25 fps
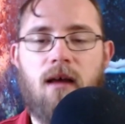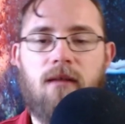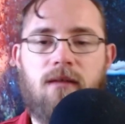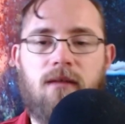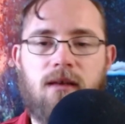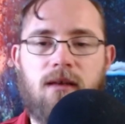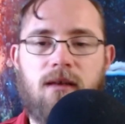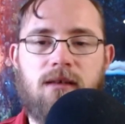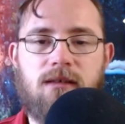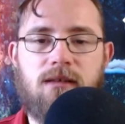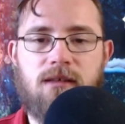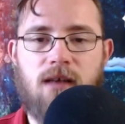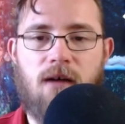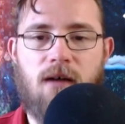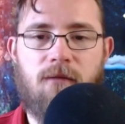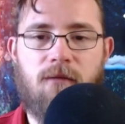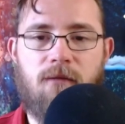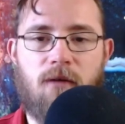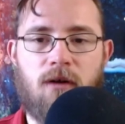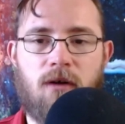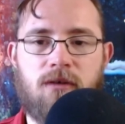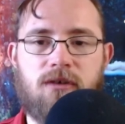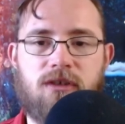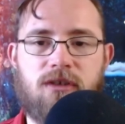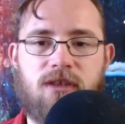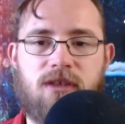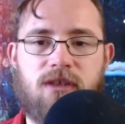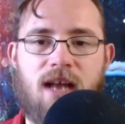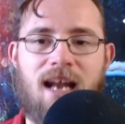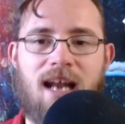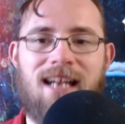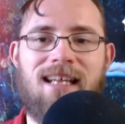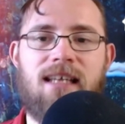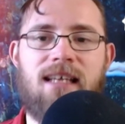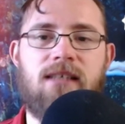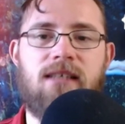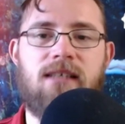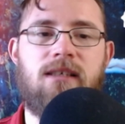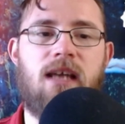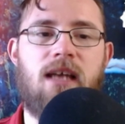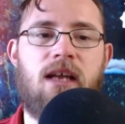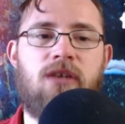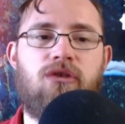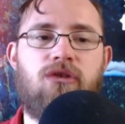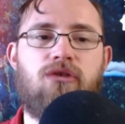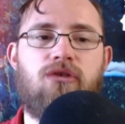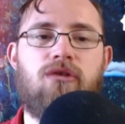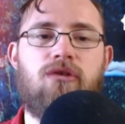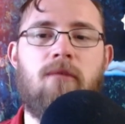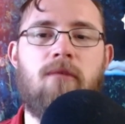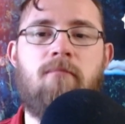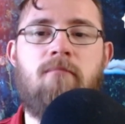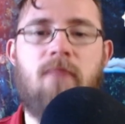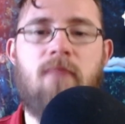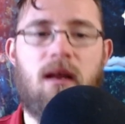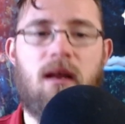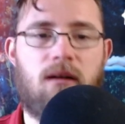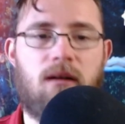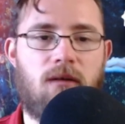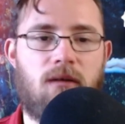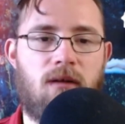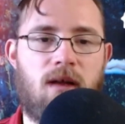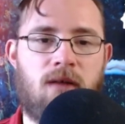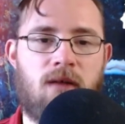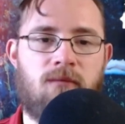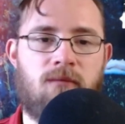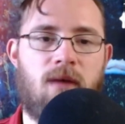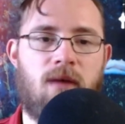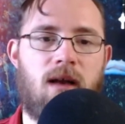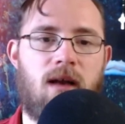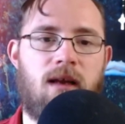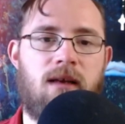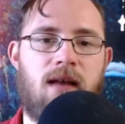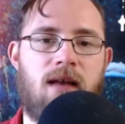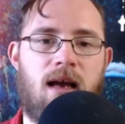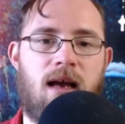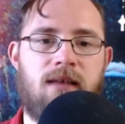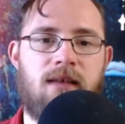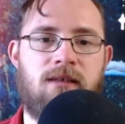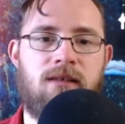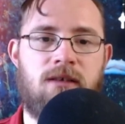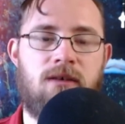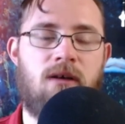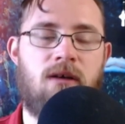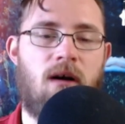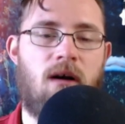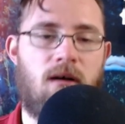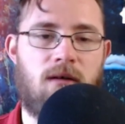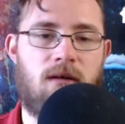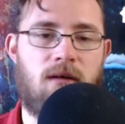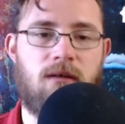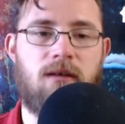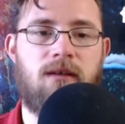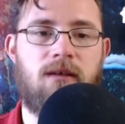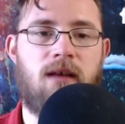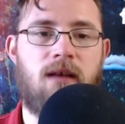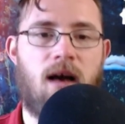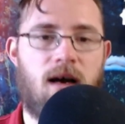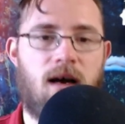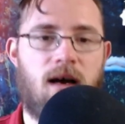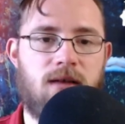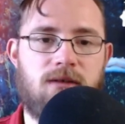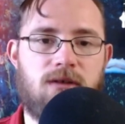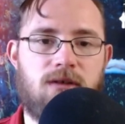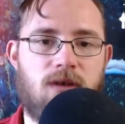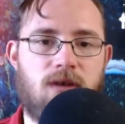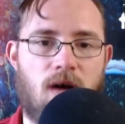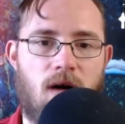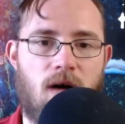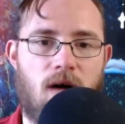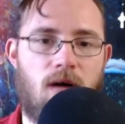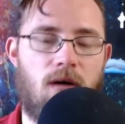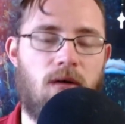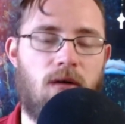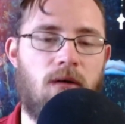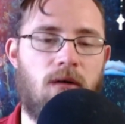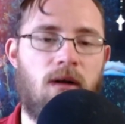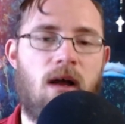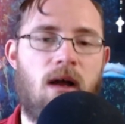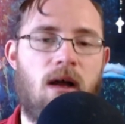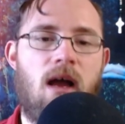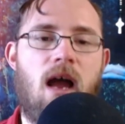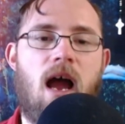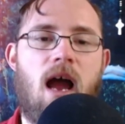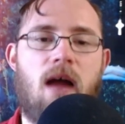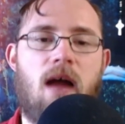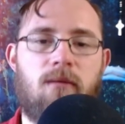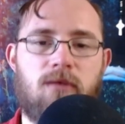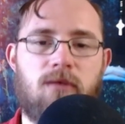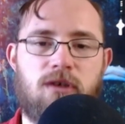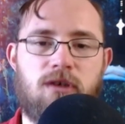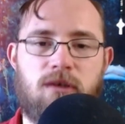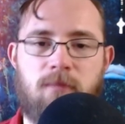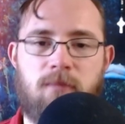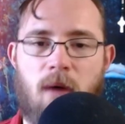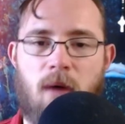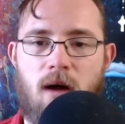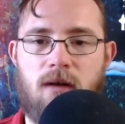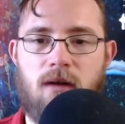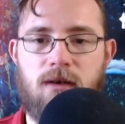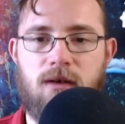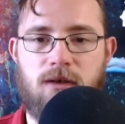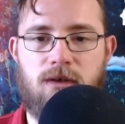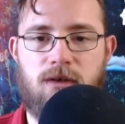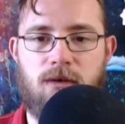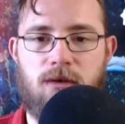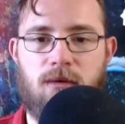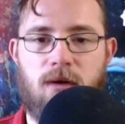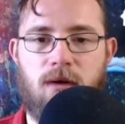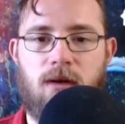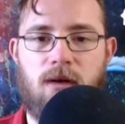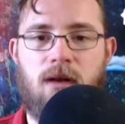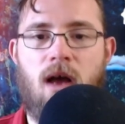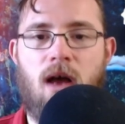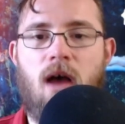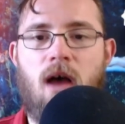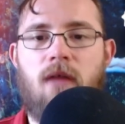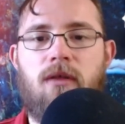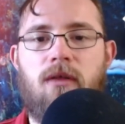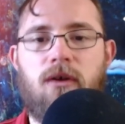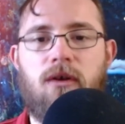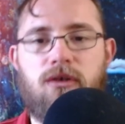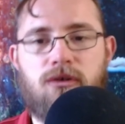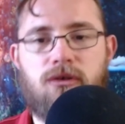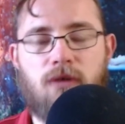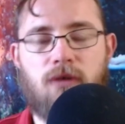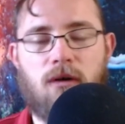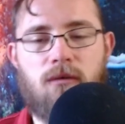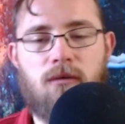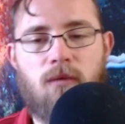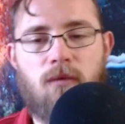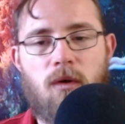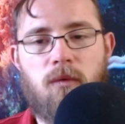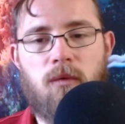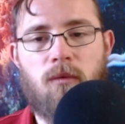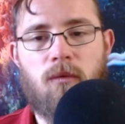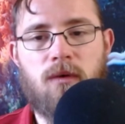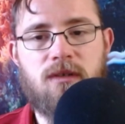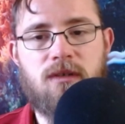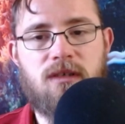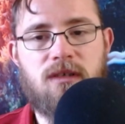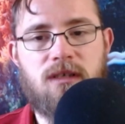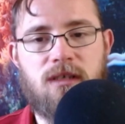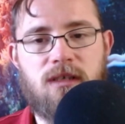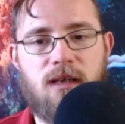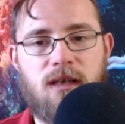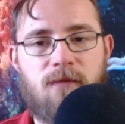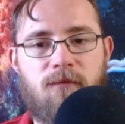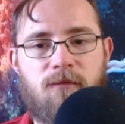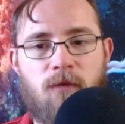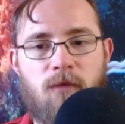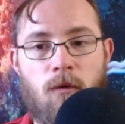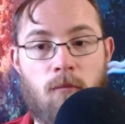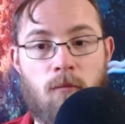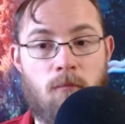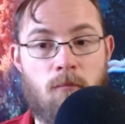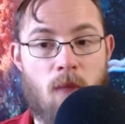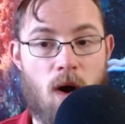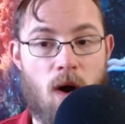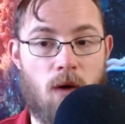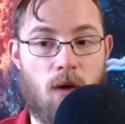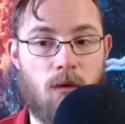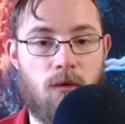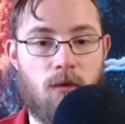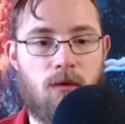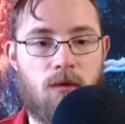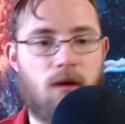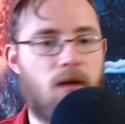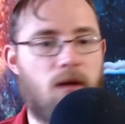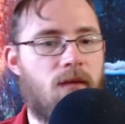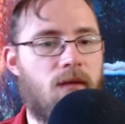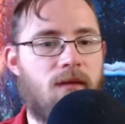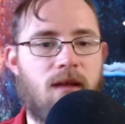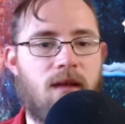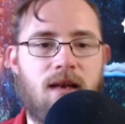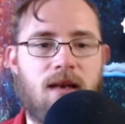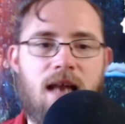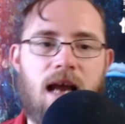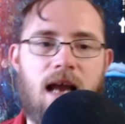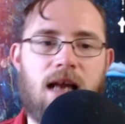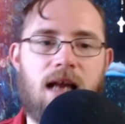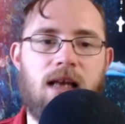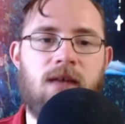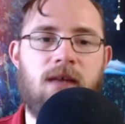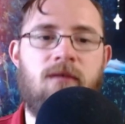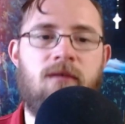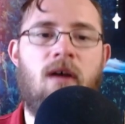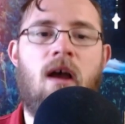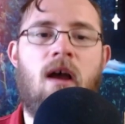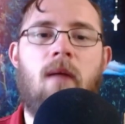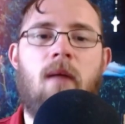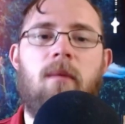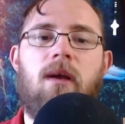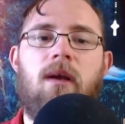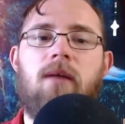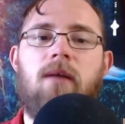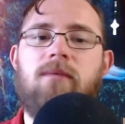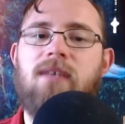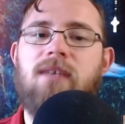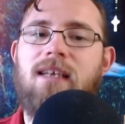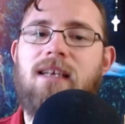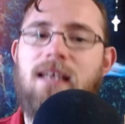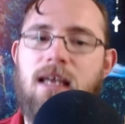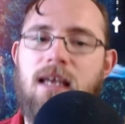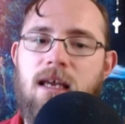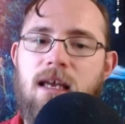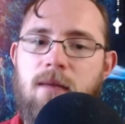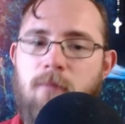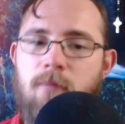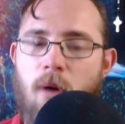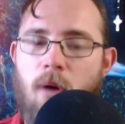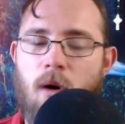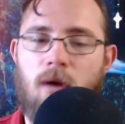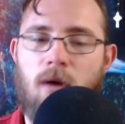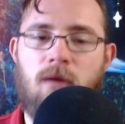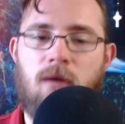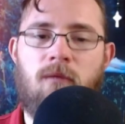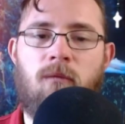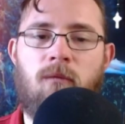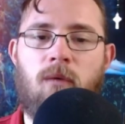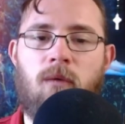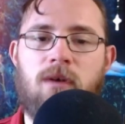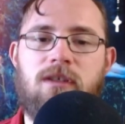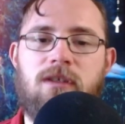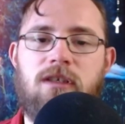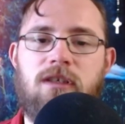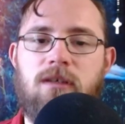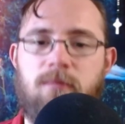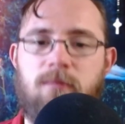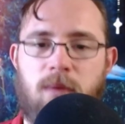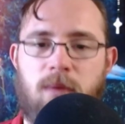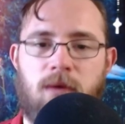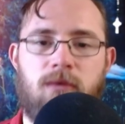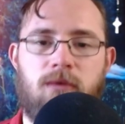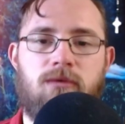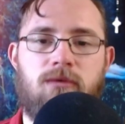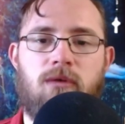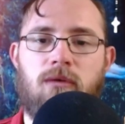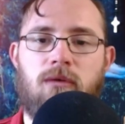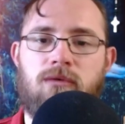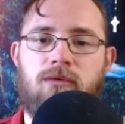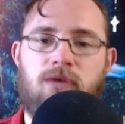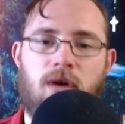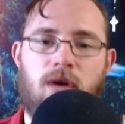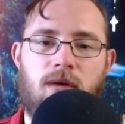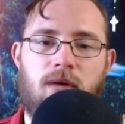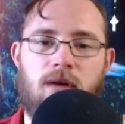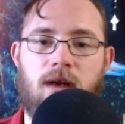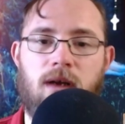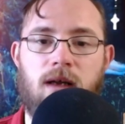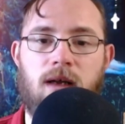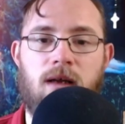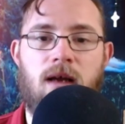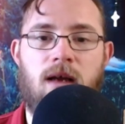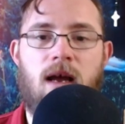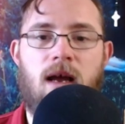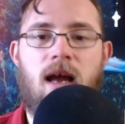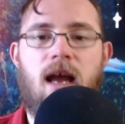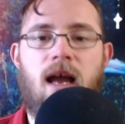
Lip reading: This self-understanding is instrumental in recognizing God's call and responding to it. The struggle one's sinful mode, the negative, becomes a key part of one's spiritual journey.